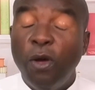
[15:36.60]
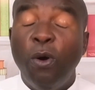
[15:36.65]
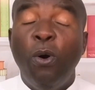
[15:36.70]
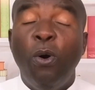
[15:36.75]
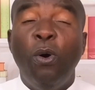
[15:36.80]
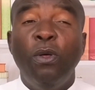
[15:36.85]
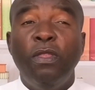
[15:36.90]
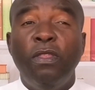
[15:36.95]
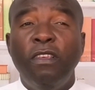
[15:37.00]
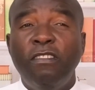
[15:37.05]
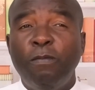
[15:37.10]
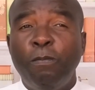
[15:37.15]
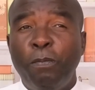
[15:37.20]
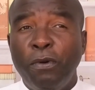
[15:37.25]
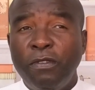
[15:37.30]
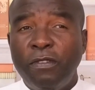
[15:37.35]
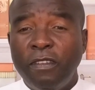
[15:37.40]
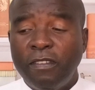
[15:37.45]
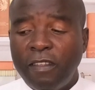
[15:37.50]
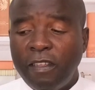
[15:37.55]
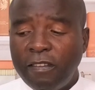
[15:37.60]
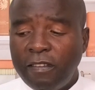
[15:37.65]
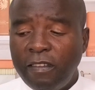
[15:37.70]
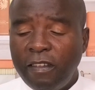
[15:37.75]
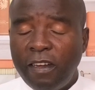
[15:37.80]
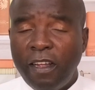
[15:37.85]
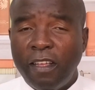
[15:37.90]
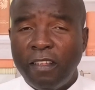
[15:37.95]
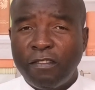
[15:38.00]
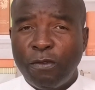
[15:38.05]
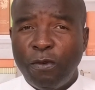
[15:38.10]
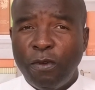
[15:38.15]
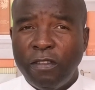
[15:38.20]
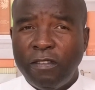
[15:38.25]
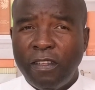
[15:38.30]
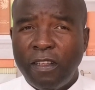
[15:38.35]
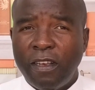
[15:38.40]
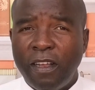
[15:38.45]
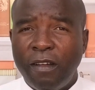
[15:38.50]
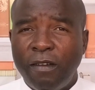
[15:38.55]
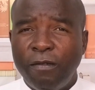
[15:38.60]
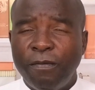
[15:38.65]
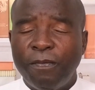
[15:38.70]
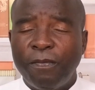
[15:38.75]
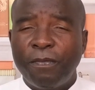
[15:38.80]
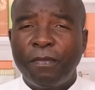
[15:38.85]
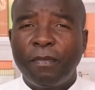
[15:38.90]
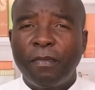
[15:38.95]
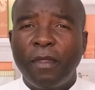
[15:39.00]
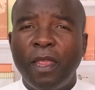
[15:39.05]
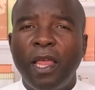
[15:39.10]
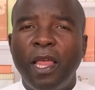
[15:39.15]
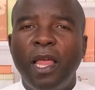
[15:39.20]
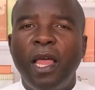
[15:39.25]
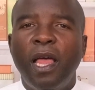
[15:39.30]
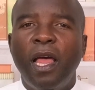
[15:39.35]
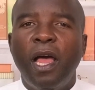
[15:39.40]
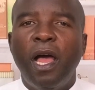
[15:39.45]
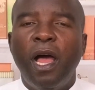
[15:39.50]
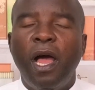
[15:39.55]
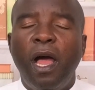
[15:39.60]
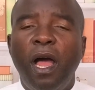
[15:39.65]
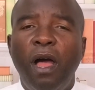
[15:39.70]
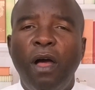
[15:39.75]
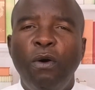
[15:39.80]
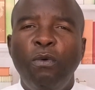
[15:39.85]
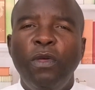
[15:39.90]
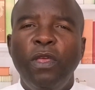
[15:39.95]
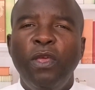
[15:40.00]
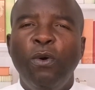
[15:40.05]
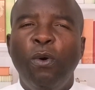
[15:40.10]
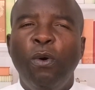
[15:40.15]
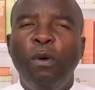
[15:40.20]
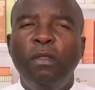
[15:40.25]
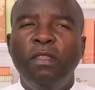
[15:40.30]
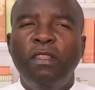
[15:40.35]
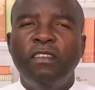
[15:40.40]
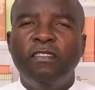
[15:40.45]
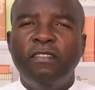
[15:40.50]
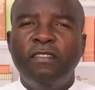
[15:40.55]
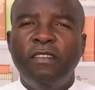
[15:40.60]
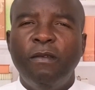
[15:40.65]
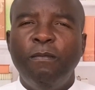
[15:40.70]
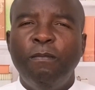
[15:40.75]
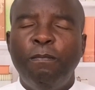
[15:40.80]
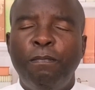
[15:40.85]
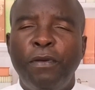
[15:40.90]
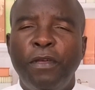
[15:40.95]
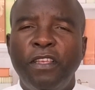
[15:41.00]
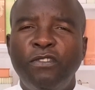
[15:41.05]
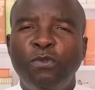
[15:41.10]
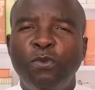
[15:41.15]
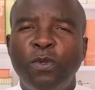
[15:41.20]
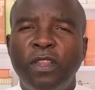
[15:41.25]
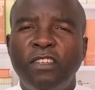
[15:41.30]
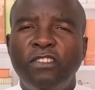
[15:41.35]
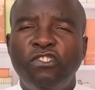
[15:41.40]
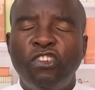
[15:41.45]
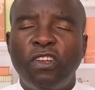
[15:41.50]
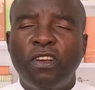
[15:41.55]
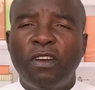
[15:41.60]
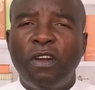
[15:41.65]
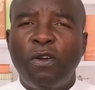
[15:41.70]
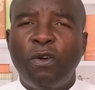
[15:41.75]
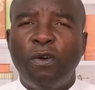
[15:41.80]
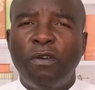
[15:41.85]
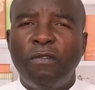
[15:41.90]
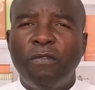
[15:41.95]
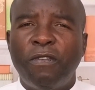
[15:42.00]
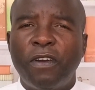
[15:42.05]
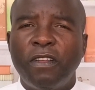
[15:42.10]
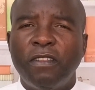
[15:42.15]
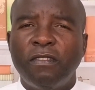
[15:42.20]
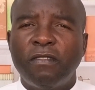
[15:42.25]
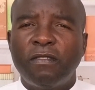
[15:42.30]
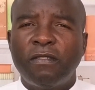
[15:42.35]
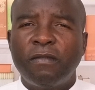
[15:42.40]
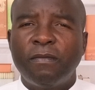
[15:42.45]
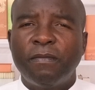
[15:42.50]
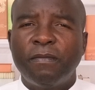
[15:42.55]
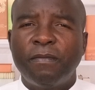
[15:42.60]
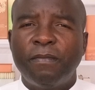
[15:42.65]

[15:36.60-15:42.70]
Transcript: Oh, this poses a serious question now. Are we on the same page with the General Conference?